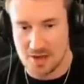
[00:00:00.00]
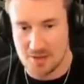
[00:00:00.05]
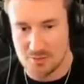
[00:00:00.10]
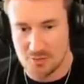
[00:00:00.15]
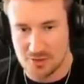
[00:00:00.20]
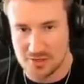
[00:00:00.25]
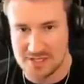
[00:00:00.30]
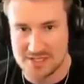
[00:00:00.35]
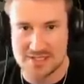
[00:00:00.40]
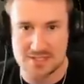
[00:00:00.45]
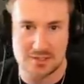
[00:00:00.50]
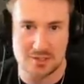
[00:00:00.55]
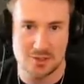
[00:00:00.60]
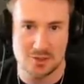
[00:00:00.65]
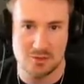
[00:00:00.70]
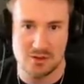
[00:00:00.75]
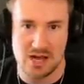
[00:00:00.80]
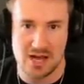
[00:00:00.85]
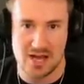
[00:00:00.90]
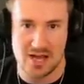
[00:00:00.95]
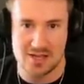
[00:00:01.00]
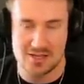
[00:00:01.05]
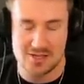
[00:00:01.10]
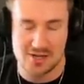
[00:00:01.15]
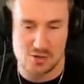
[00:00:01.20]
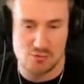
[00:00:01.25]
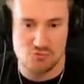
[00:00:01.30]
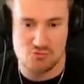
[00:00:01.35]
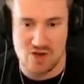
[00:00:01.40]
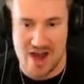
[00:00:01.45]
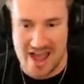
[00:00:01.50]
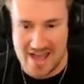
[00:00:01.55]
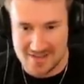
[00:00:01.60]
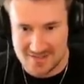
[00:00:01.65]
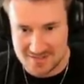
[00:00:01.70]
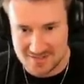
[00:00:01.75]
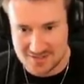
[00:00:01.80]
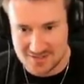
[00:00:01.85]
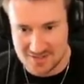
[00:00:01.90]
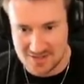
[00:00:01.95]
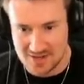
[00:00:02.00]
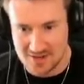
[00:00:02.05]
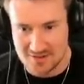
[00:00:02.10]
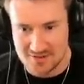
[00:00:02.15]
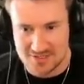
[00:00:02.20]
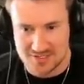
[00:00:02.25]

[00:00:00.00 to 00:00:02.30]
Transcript: I wanted to, you know, rest, you know,